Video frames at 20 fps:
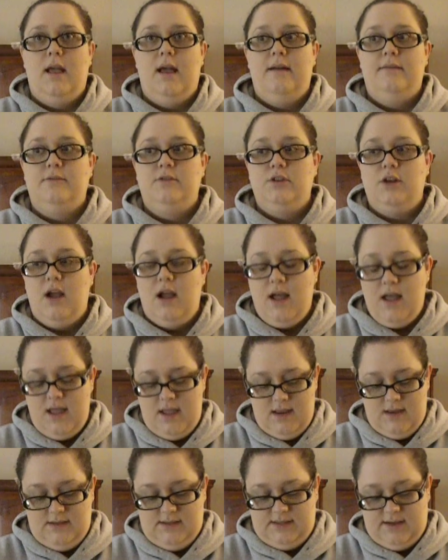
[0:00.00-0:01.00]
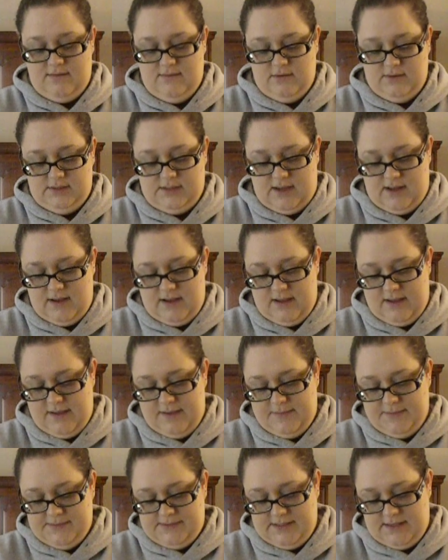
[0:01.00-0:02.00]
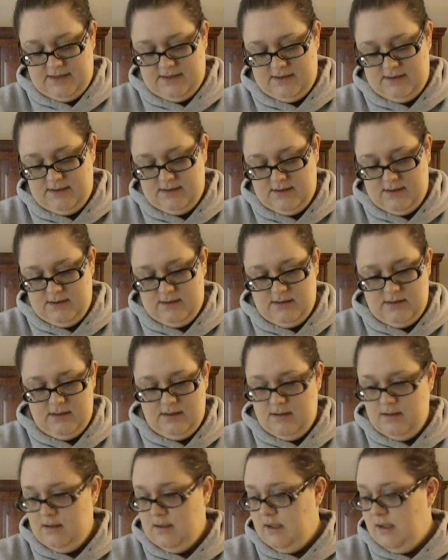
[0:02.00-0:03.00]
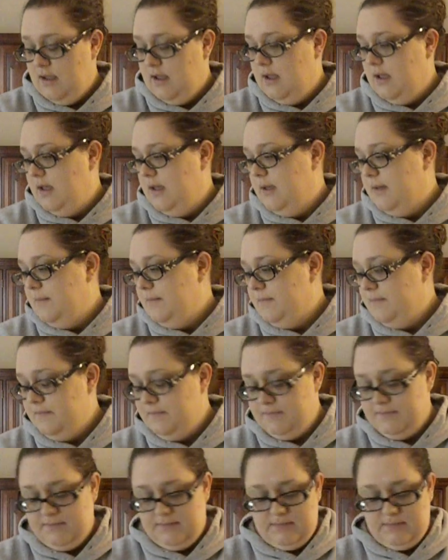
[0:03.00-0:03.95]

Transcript: I've tried several times, and